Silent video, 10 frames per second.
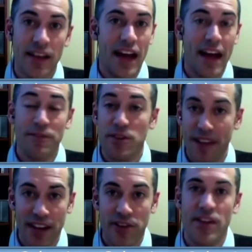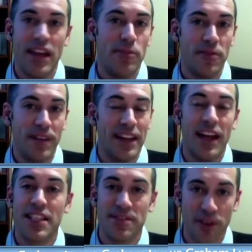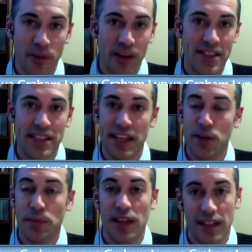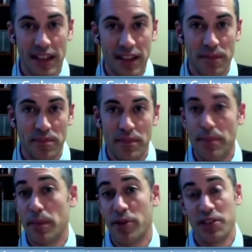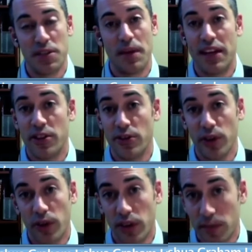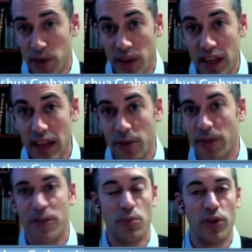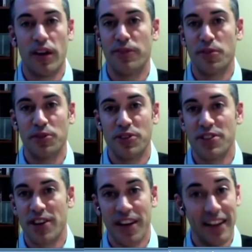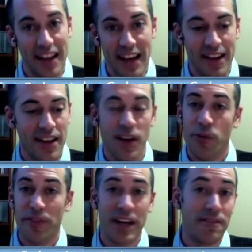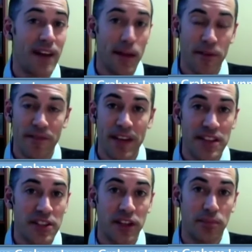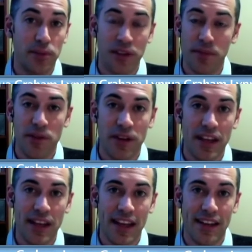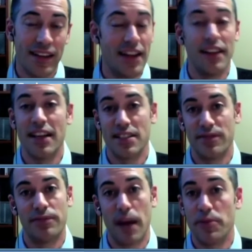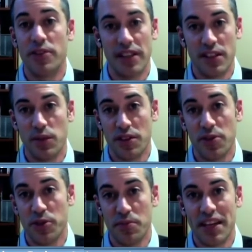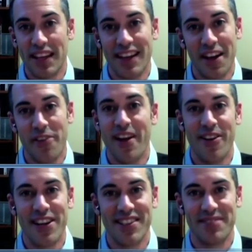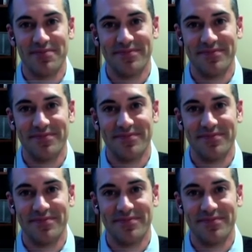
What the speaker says: after you've added your name, we'll find lots of other ways to get you plugged in. Maybe participate in your local community, or if you're more comfortable, just online. We've got a vibrant Facebook community and lots of opportunities with social media and other areas.